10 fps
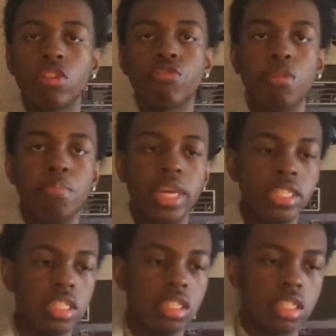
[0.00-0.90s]
From
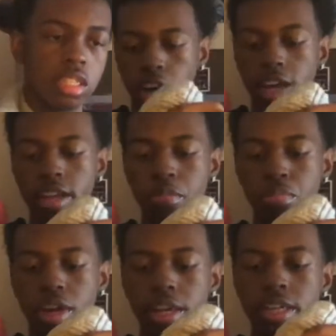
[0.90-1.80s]
Macy's, and the
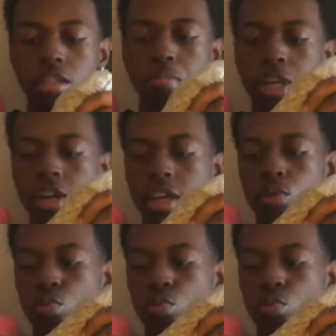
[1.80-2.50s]
brand is American